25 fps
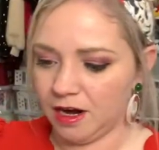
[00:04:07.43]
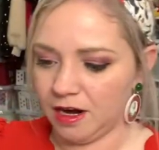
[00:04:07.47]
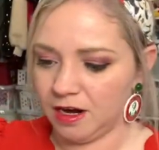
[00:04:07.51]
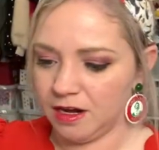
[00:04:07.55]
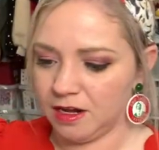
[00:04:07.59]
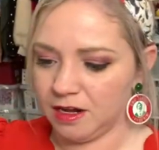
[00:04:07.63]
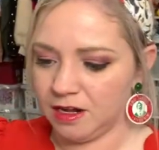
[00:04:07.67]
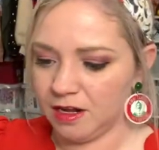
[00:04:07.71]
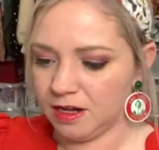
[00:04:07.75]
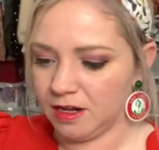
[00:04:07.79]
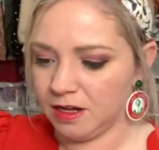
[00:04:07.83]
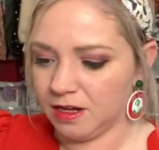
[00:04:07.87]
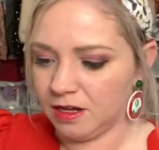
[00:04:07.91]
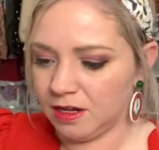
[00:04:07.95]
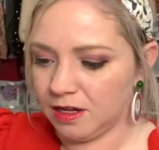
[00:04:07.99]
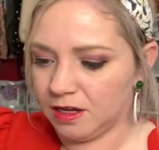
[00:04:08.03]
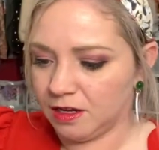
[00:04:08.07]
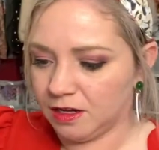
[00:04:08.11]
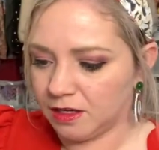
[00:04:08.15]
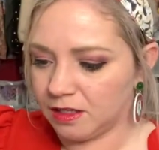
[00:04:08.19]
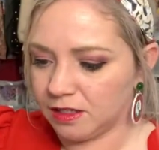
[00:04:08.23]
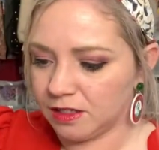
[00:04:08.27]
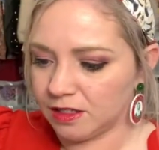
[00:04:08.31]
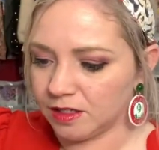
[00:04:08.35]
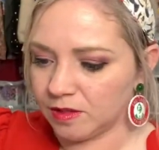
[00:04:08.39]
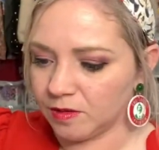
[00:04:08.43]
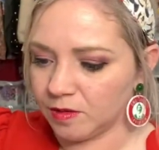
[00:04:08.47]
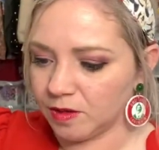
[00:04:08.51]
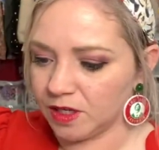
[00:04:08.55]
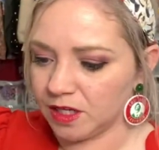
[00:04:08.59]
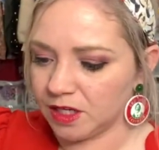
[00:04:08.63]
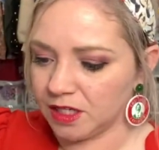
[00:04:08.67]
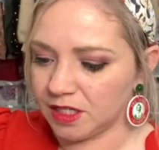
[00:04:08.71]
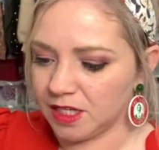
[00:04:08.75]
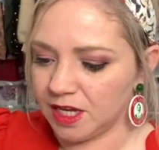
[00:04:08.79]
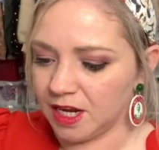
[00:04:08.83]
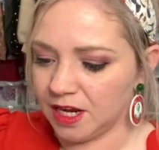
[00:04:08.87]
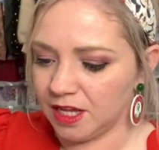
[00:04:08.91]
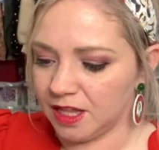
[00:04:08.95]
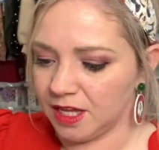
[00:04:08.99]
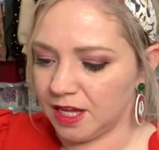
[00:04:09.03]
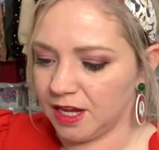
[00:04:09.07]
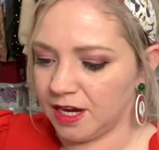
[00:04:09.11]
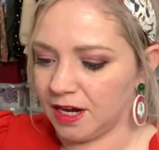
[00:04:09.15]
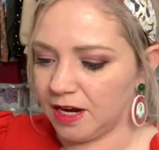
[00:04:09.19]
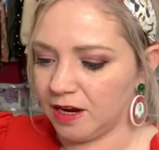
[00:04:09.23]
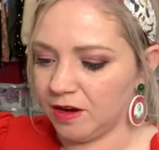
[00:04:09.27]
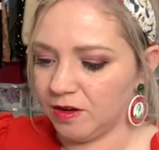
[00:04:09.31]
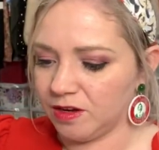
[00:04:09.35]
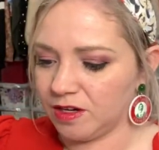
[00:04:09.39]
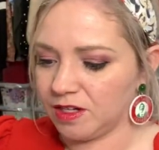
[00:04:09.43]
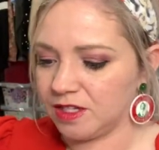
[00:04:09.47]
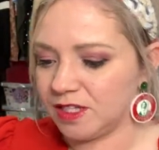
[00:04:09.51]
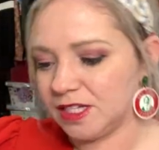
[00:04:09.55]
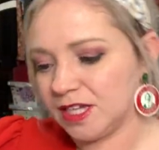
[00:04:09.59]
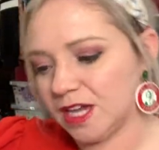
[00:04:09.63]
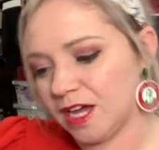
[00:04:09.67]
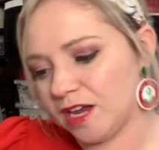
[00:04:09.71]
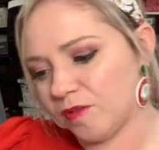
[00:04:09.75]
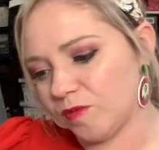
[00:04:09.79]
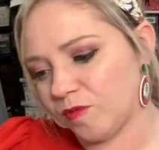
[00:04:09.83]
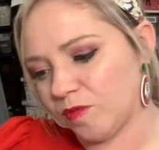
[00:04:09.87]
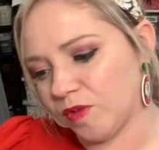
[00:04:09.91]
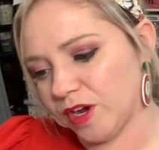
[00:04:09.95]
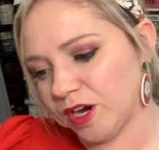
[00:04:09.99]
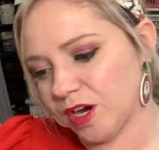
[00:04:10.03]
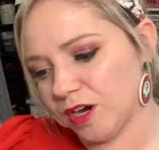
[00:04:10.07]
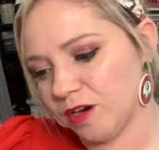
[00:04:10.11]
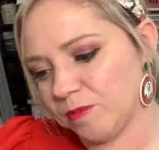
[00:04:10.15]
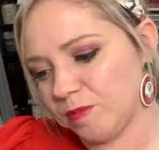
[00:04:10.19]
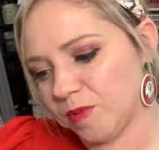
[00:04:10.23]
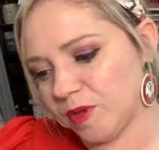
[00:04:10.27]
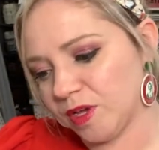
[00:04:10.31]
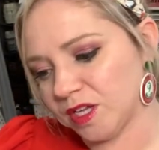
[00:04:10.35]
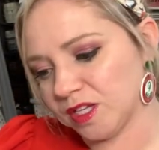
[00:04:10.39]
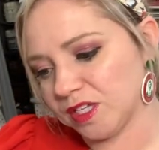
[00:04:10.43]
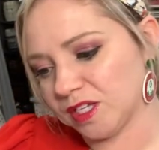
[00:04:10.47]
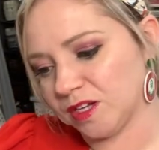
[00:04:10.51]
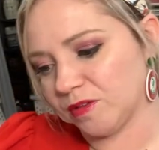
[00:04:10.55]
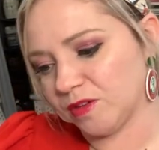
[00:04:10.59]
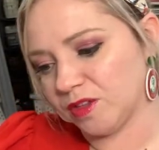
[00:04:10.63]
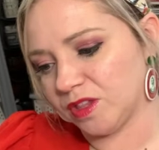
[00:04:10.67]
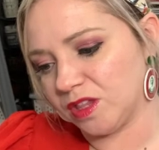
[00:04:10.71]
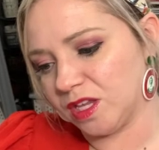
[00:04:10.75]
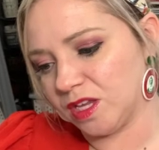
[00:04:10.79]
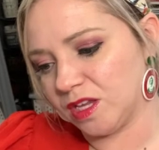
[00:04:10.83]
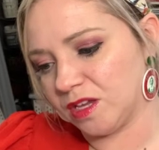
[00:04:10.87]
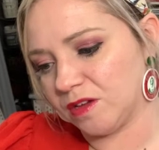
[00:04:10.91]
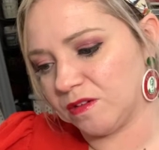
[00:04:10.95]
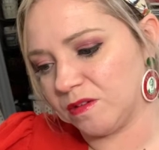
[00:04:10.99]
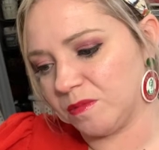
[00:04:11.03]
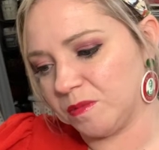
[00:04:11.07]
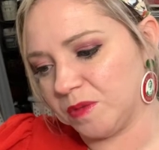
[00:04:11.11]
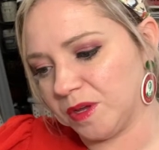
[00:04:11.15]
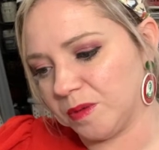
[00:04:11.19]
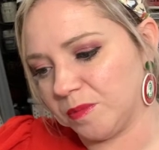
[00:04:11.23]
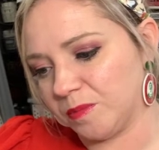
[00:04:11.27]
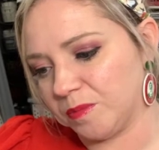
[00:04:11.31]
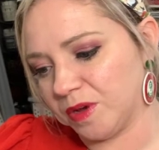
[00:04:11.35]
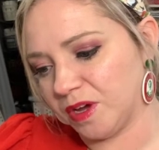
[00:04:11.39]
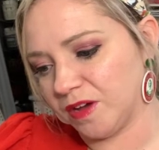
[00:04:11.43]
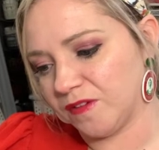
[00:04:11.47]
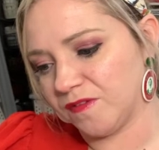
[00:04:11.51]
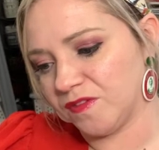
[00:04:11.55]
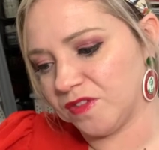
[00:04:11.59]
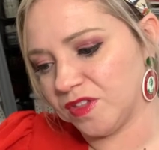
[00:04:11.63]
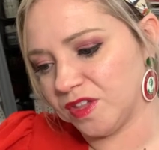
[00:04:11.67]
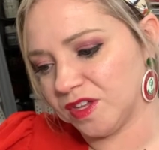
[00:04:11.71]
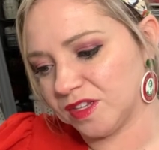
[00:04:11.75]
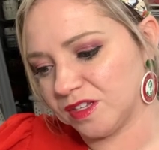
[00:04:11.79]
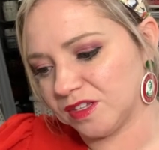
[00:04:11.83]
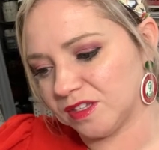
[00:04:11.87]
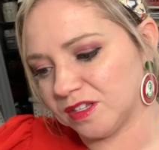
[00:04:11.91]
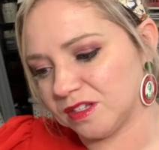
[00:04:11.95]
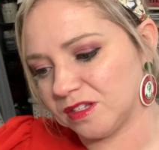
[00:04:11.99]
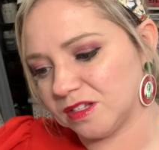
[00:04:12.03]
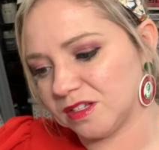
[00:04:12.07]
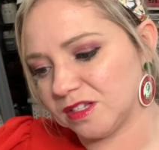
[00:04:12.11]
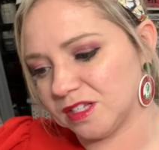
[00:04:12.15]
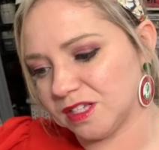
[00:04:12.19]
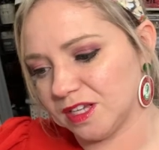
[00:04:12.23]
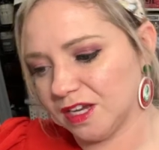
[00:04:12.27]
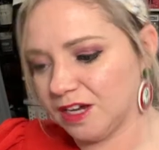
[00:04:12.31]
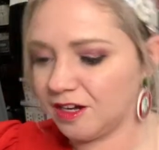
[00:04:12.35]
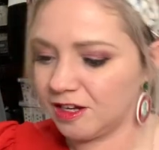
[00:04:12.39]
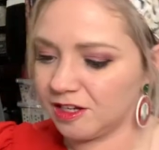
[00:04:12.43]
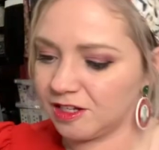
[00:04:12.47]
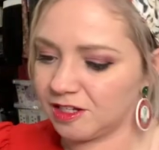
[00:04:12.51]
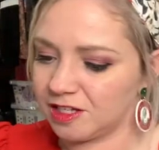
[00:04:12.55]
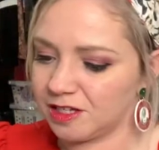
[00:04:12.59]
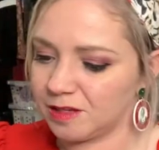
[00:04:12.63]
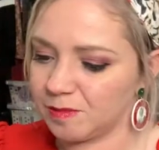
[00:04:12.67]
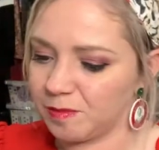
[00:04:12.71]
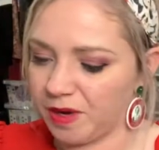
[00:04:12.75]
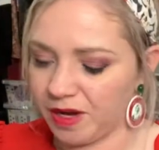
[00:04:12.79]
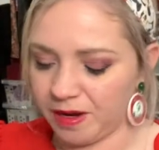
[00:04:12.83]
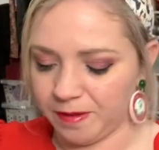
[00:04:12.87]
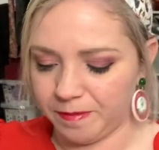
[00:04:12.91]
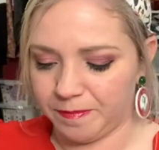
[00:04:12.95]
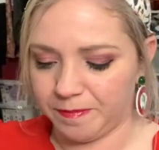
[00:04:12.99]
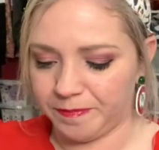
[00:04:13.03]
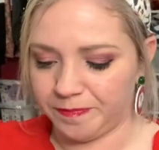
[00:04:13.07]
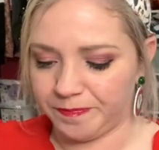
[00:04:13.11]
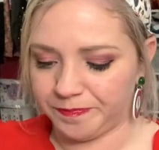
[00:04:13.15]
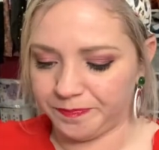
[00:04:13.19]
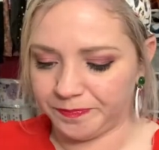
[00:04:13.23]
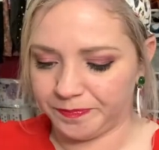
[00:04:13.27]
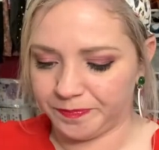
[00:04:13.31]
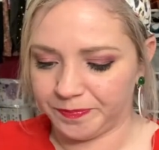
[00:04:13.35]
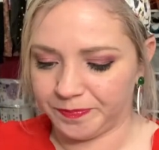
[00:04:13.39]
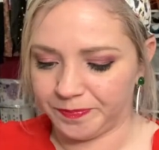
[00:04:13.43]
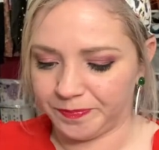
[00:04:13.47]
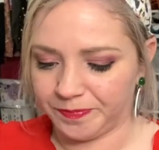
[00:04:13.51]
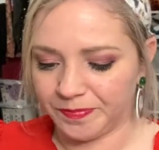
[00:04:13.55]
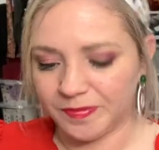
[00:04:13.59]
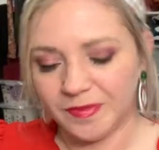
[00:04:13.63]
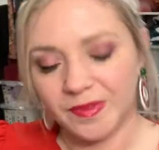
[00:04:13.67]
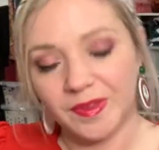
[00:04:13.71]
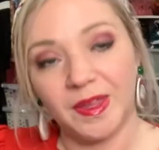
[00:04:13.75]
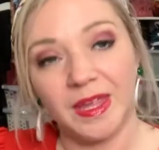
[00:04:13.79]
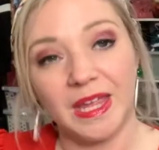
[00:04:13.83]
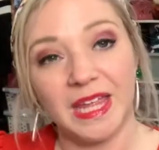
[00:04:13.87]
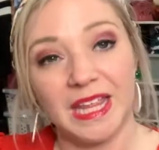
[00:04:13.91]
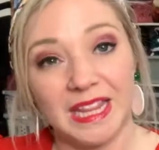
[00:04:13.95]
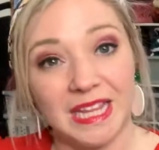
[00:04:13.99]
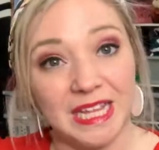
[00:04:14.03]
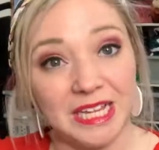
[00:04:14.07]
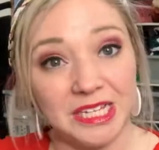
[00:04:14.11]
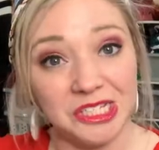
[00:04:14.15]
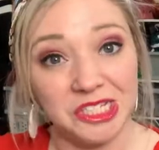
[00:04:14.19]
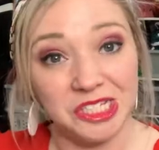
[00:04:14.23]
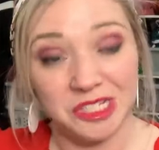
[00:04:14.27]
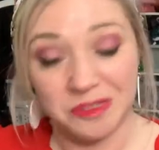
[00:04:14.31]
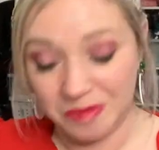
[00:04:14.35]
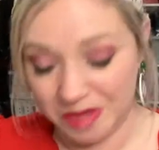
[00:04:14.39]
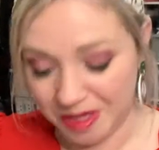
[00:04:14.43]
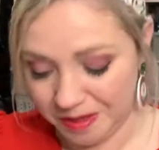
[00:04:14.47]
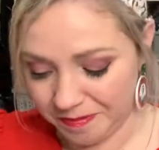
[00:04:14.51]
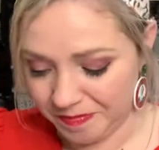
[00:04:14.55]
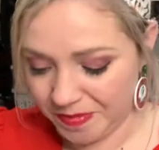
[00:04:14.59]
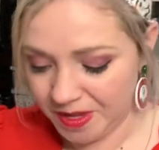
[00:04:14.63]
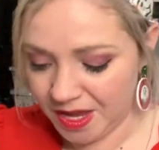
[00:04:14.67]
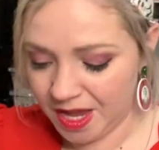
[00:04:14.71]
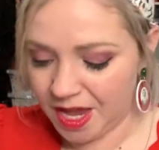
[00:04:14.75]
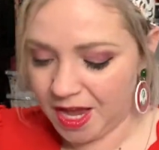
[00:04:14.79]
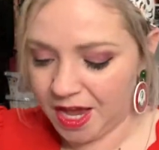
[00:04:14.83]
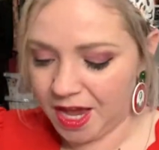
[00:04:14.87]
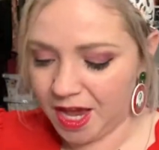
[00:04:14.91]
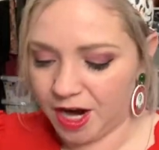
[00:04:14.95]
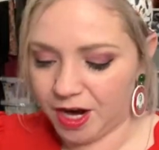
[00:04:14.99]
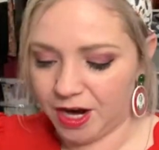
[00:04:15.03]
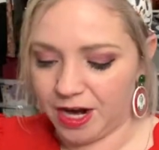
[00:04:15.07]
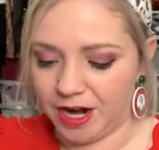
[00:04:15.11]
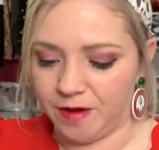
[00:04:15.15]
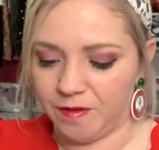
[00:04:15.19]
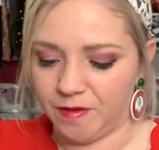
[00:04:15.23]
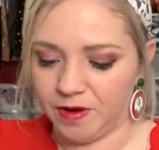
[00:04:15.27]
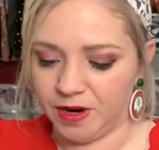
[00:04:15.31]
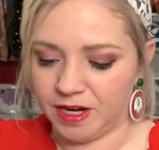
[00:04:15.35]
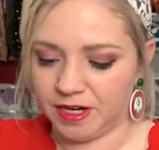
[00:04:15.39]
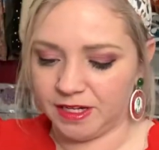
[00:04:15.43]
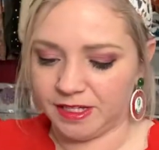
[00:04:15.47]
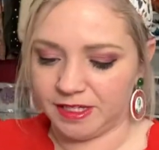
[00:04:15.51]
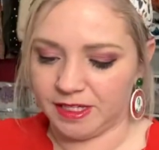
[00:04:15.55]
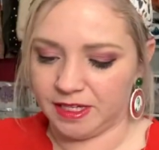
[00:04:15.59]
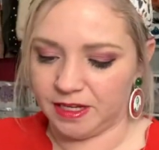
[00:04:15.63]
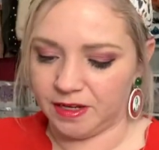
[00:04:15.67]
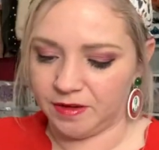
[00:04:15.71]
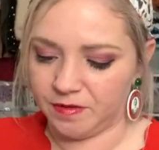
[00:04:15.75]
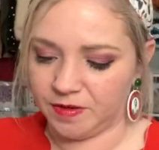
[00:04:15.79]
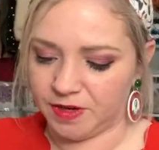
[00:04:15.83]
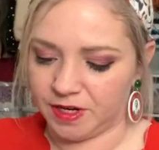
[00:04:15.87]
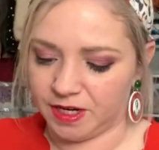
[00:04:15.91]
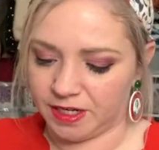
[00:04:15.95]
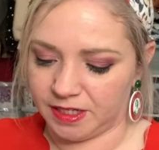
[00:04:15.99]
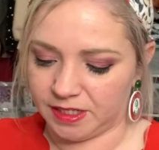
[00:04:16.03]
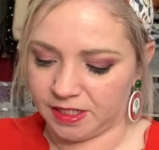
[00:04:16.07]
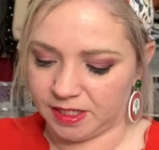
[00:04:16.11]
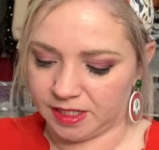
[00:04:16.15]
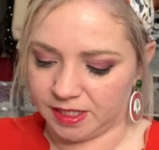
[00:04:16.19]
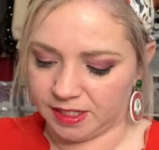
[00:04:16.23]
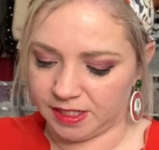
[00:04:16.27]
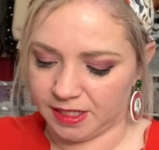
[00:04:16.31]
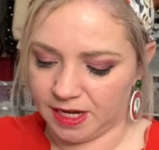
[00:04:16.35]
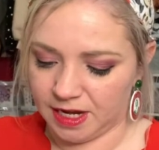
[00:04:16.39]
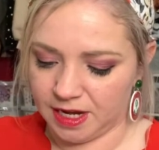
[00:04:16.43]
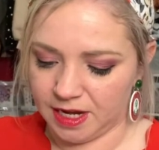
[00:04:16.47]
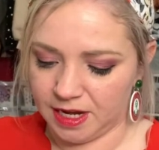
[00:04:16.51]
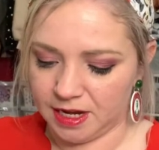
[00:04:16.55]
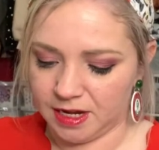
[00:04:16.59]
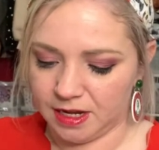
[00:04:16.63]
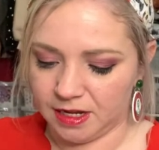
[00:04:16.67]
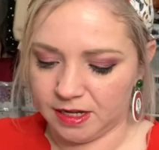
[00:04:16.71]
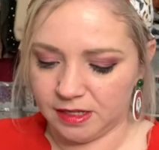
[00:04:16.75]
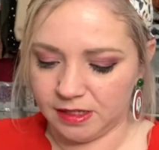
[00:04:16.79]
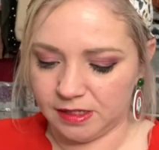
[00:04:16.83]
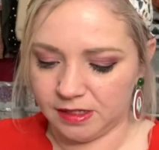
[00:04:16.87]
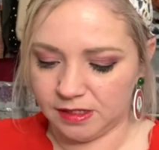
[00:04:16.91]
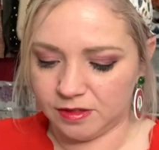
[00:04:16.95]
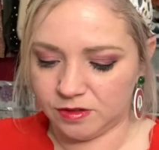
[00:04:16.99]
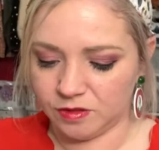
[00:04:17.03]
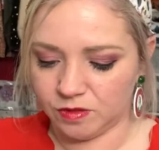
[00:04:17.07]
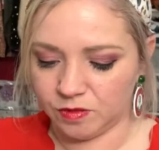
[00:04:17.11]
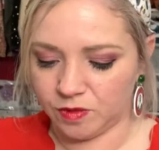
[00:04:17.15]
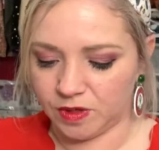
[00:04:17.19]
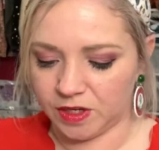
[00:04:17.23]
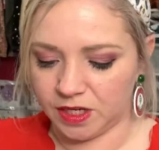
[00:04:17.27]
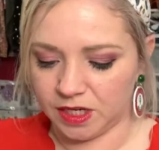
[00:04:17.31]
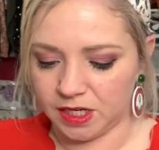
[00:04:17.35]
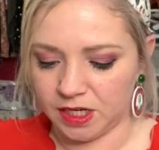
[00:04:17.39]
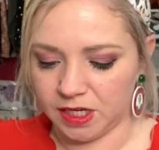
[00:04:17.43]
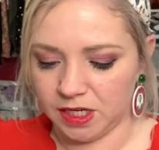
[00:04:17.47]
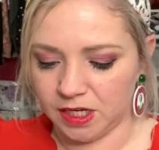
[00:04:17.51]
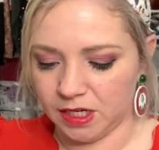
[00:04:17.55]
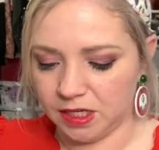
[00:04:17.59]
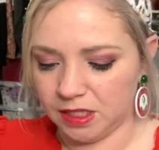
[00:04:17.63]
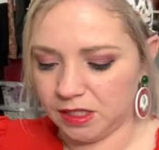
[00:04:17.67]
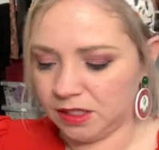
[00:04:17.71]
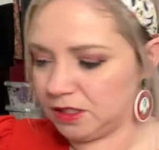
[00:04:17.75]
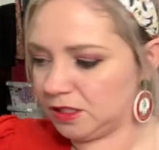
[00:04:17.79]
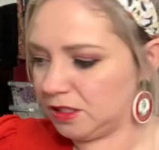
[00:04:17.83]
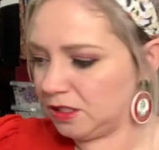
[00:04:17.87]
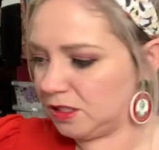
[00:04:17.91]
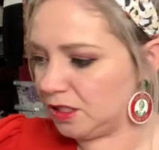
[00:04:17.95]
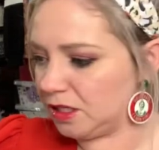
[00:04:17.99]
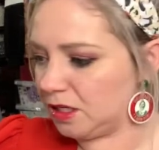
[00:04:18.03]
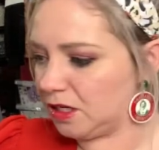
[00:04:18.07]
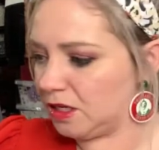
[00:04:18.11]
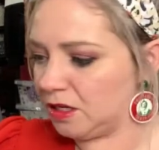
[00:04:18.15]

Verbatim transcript: So we're gonna take that out. It's kind of weird because I would think it would be above the six, but that's just me. All right, we're gonna see what it says or what it is.